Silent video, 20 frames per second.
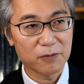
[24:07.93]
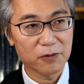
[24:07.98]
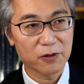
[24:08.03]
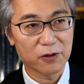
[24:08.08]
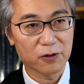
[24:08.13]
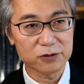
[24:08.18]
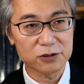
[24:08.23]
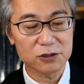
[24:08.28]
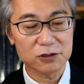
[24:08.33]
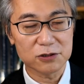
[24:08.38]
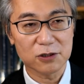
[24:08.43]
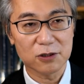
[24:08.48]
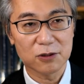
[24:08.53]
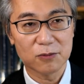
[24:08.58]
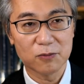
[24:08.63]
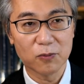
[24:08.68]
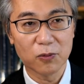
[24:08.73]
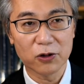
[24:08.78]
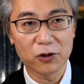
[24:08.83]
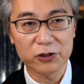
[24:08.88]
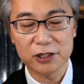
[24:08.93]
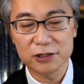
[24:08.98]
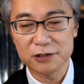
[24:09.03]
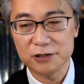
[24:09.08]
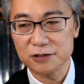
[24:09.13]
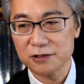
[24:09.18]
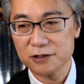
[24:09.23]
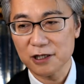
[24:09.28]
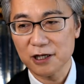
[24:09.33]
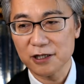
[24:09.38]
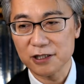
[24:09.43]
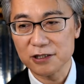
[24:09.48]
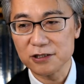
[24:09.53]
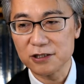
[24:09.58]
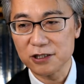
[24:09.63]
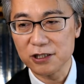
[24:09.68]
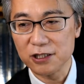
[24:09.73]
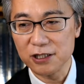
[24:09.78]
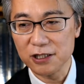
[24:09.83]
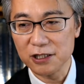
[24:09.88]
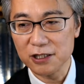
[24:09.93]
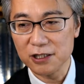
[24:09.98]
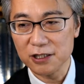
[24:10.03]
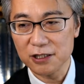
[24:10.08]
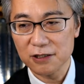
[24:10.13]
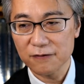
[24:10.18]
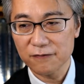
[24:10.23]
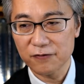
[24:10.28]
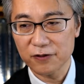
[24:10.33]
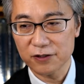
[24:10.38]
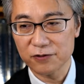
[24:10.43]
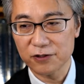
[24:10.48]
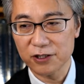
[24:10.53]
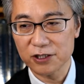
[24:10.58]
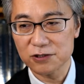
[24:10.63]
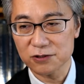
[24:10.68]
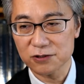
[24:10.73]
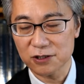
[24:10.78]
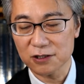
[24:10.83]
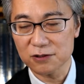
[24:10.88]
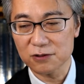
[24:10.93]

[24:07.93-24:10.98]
those modern identity federation